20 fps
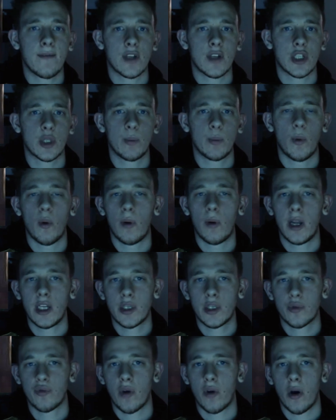kind of a
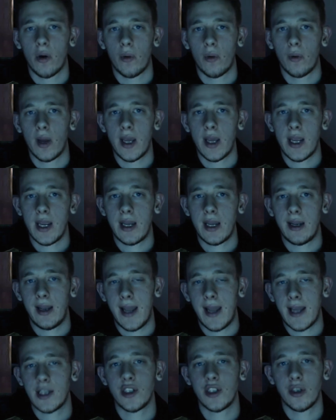smallish role
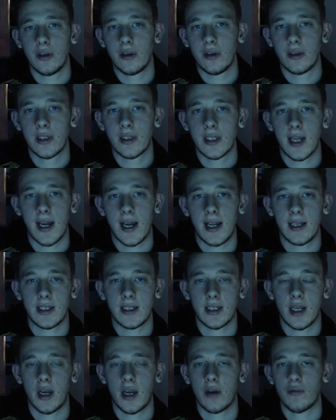in Legend
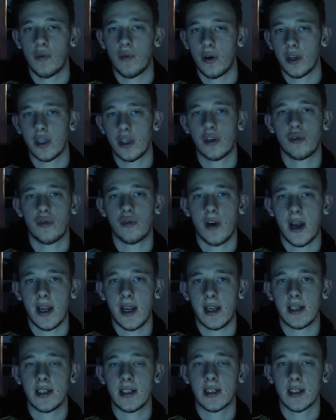as Ronnie
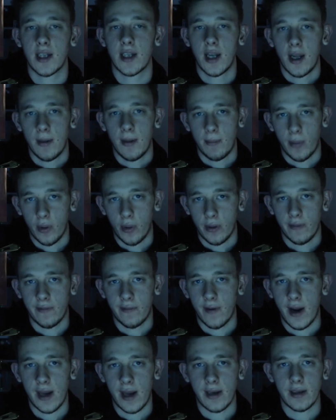Cray's
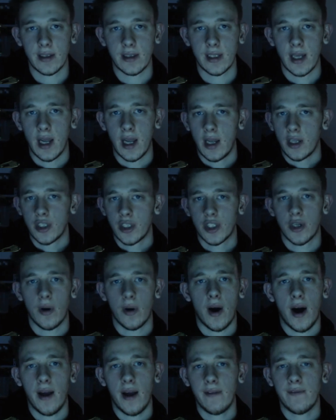boyfriend.
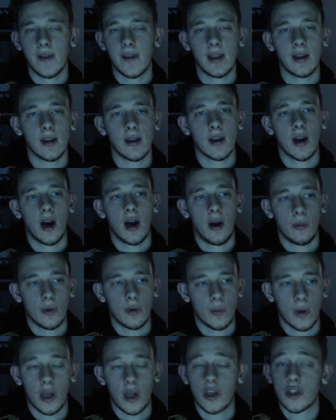So I think
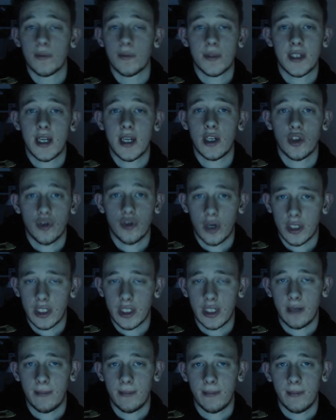I would 100%
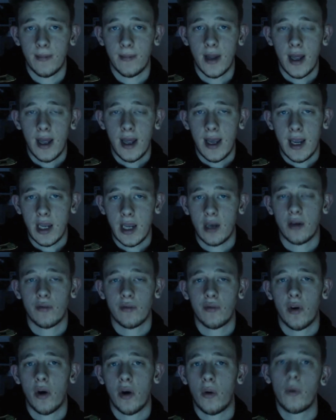trust him
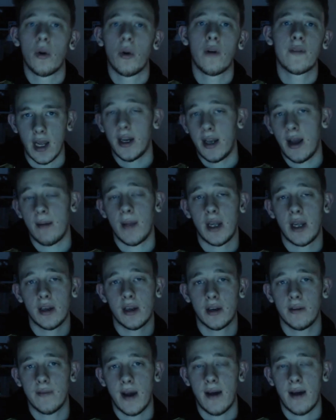in the role. The
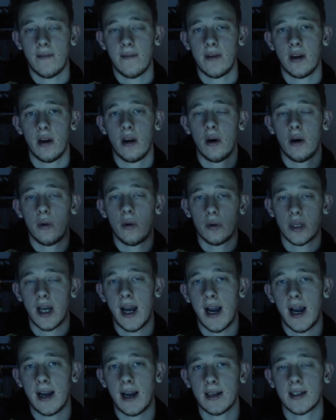dynamic of having an
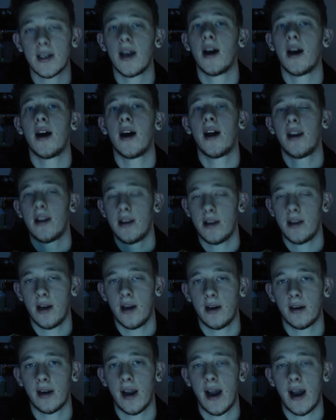older actor and
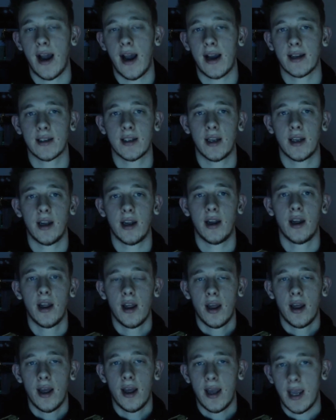a younger
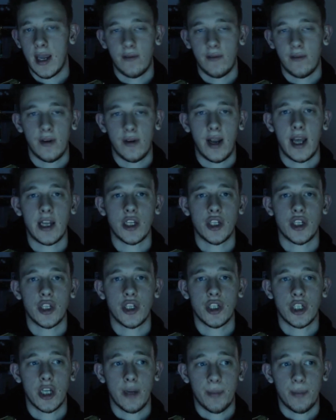actor in a
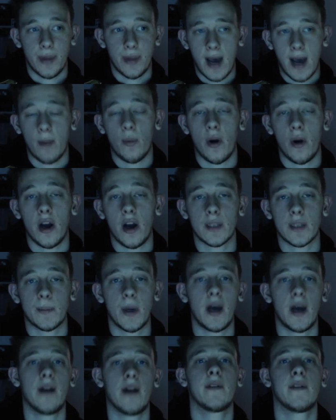relationship, that
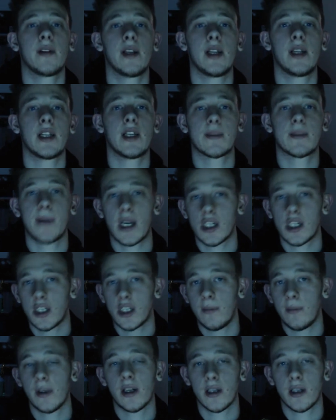works perfectly,
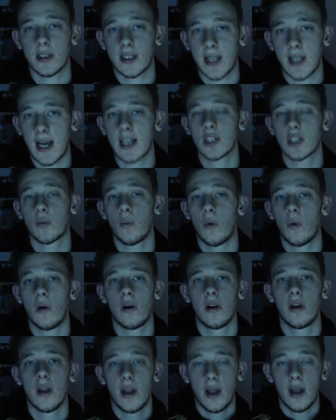especially because
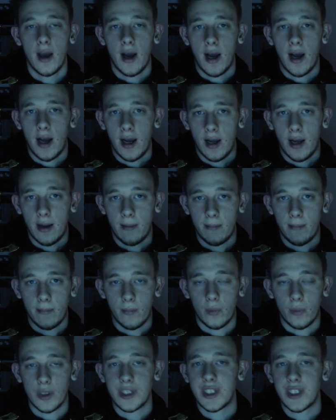that's what
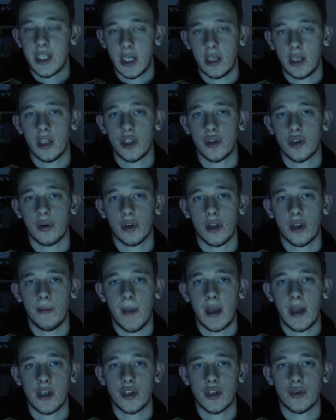we see in the
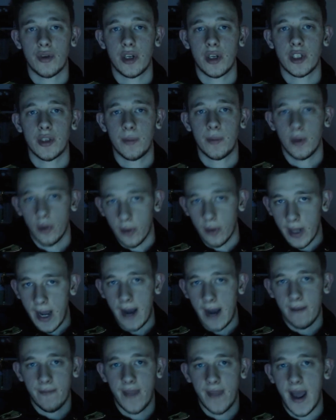documentary. So we've
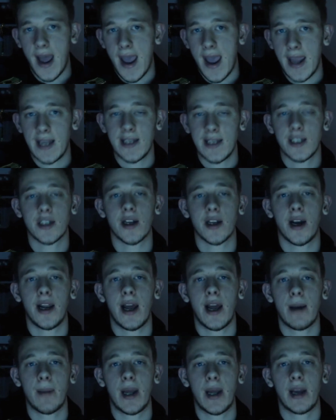got to have that age
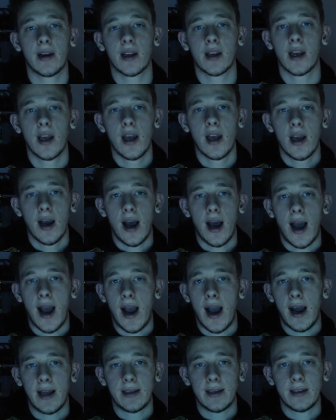dynamic.
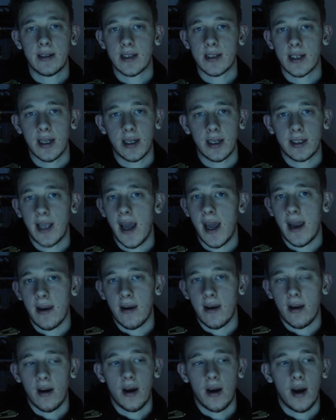And
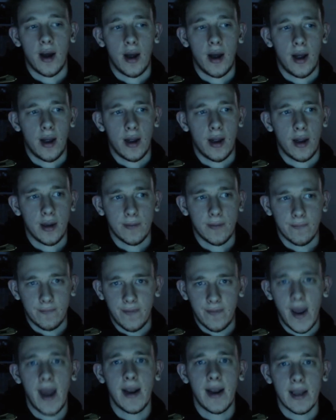again, a
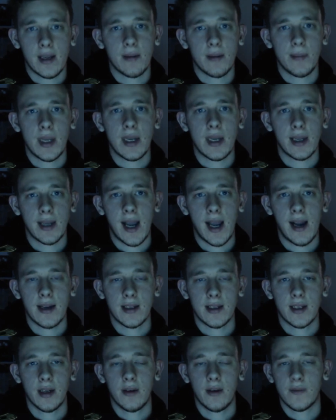fairly comedic
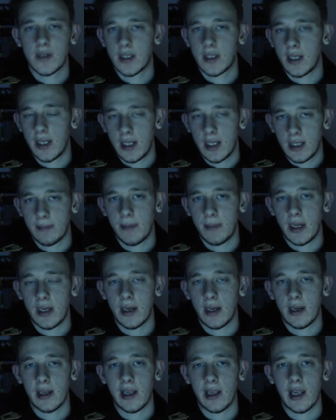actor. Obviously, he's
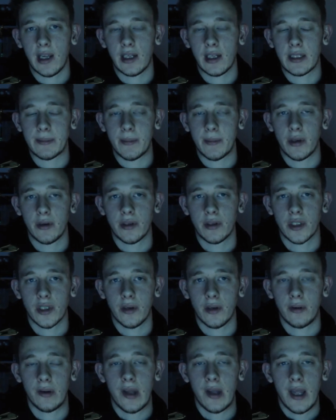been in The
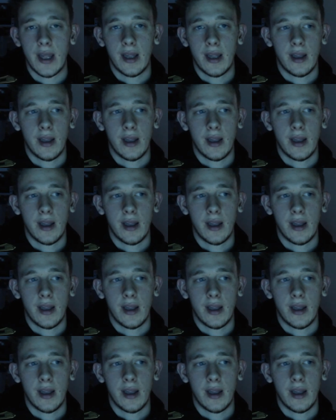Kingsman, so